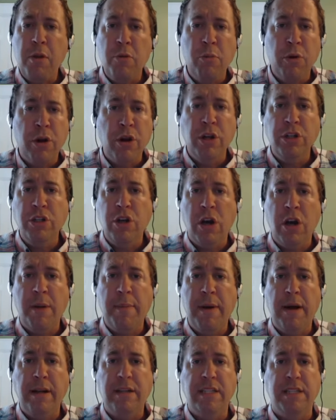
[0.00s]
We're going to talk
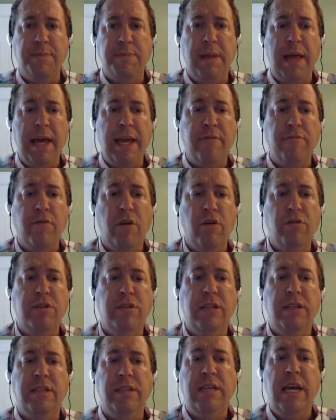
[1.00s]
about displaying
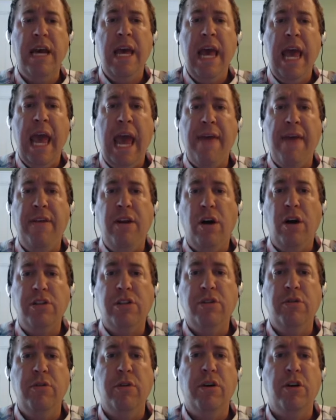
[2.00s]
roses and then
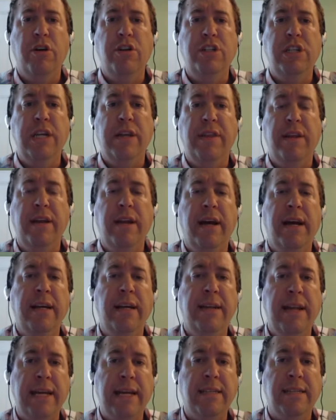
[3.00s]
also encouraging the
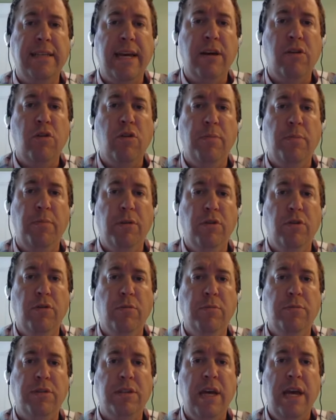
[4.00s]
next cycle of
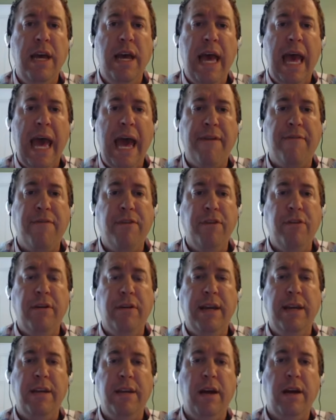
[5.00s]
blooms after you
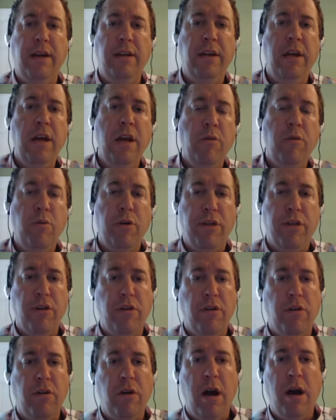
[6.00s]
get done with
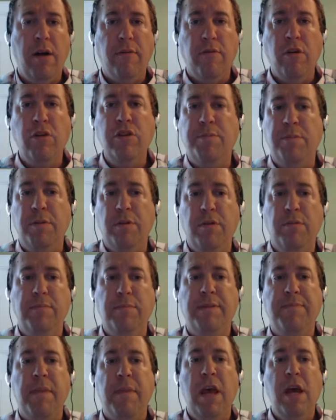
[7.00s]
your rose
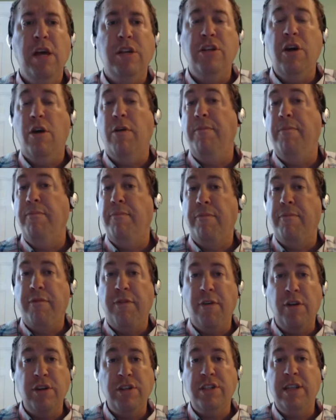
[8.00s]
blooms. So
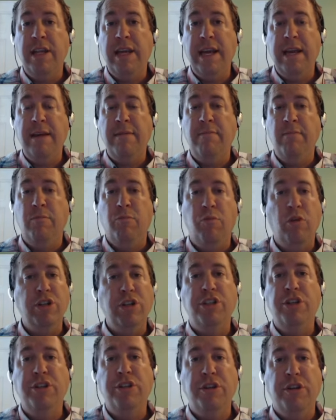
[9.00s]
first thing, what
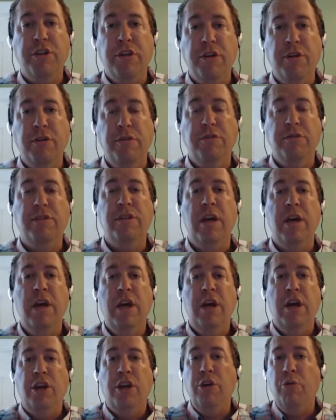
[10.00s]
should you use?
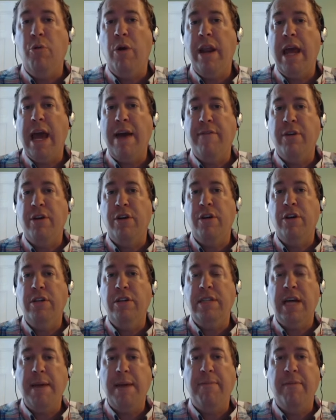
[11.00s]
You want to have a good
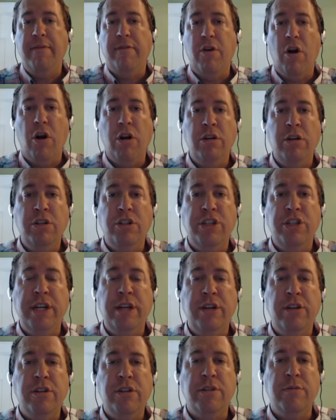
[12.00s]
type of garden
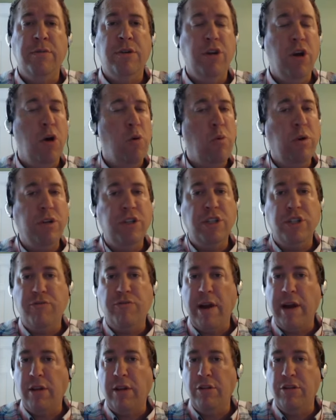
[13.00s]
shears. You don't want just
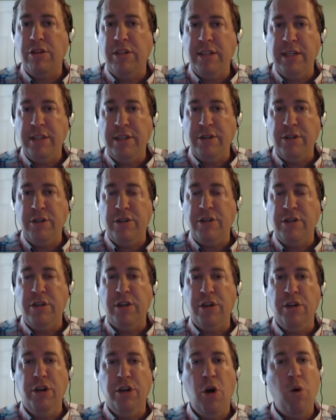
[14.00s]
regular scissors.
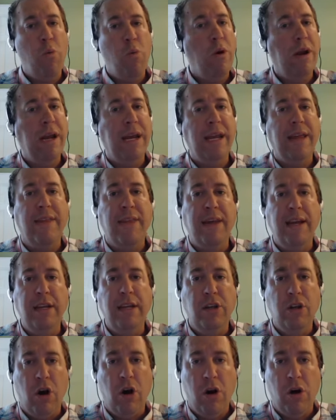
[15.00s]
You don't want
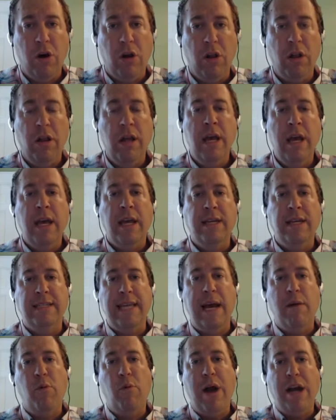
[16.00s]
anything dull because
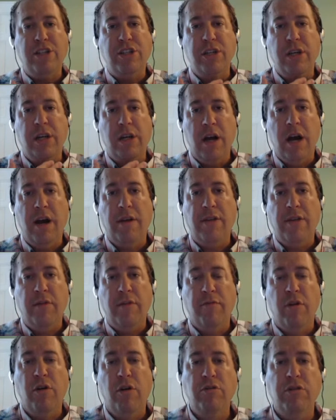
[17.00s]
that will actually cut the
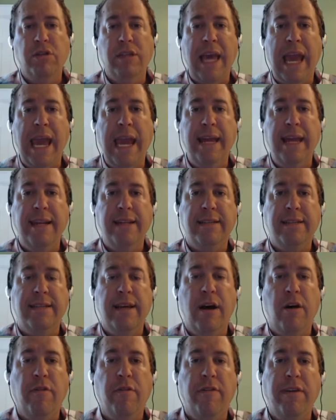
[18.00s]
rose cane
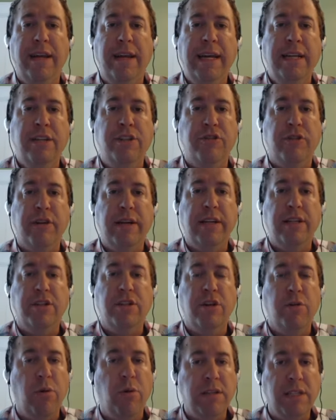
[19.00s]
itself and injure it.
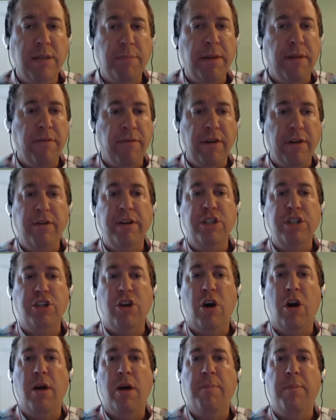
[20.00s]
So you want something very
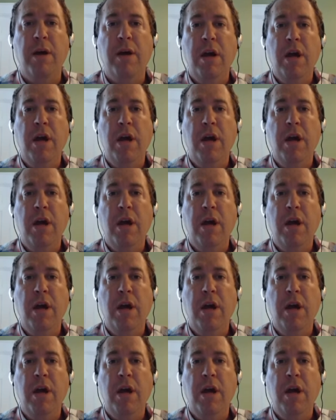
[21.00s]
sharp.